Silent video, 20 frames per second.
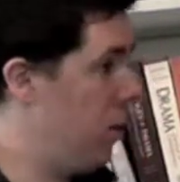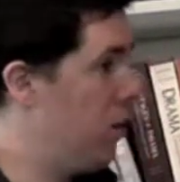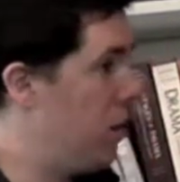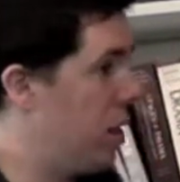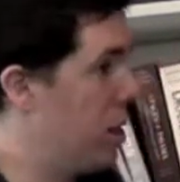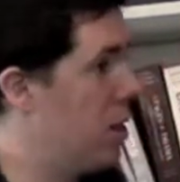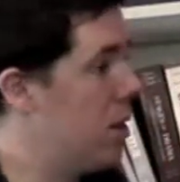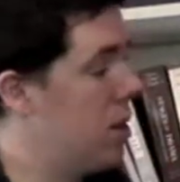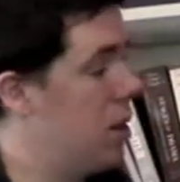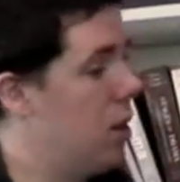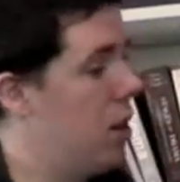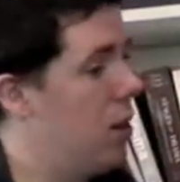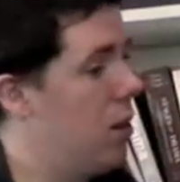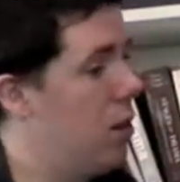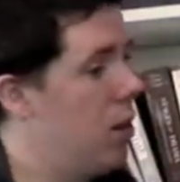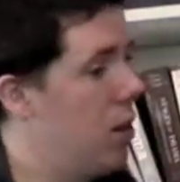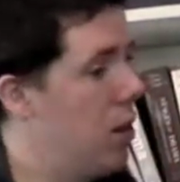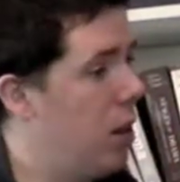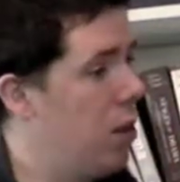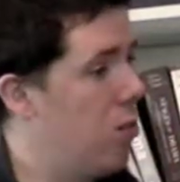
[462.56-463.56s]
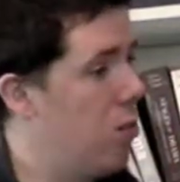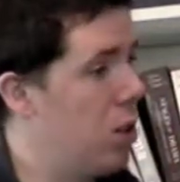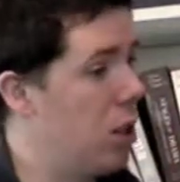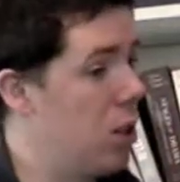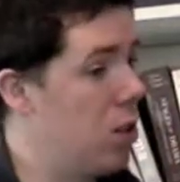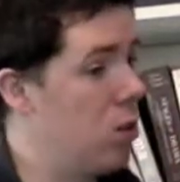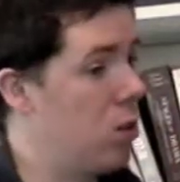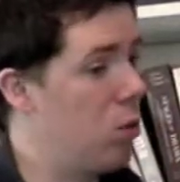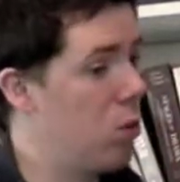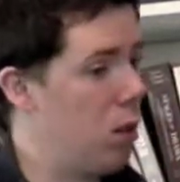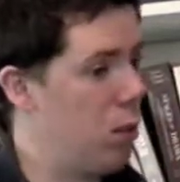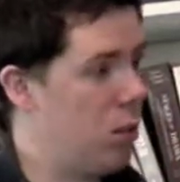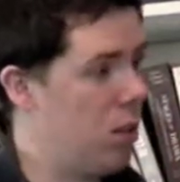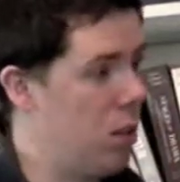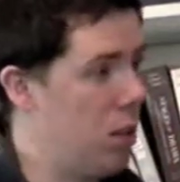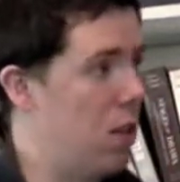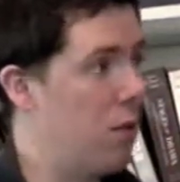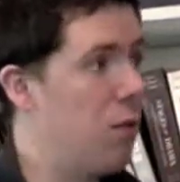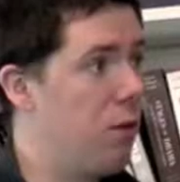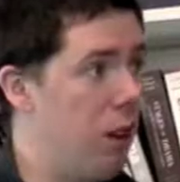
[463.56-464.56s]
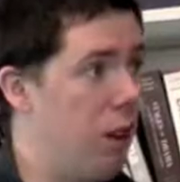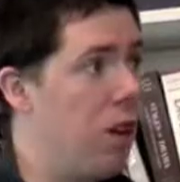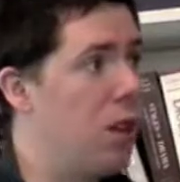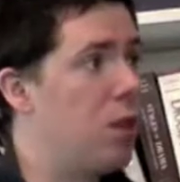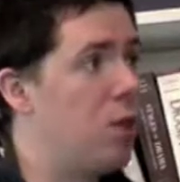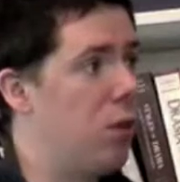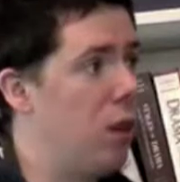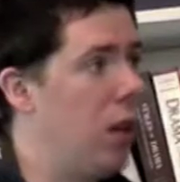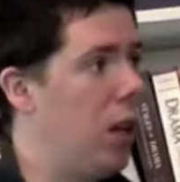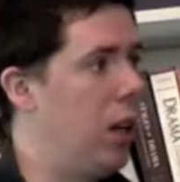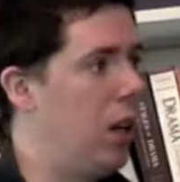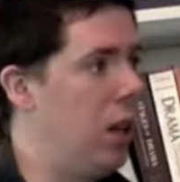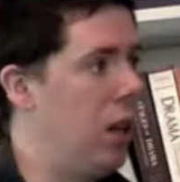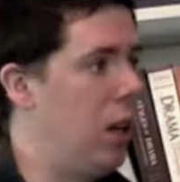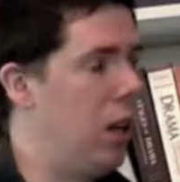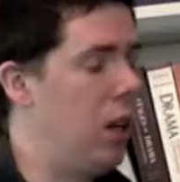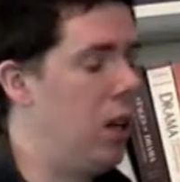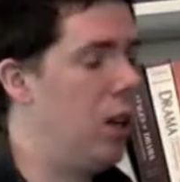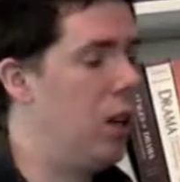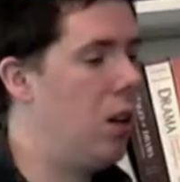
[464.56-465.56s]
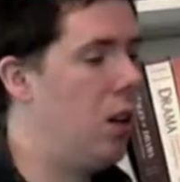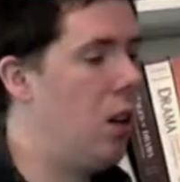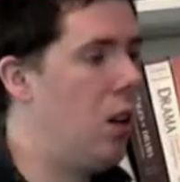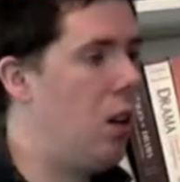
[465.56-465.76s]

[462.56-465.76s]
that really do represent very directly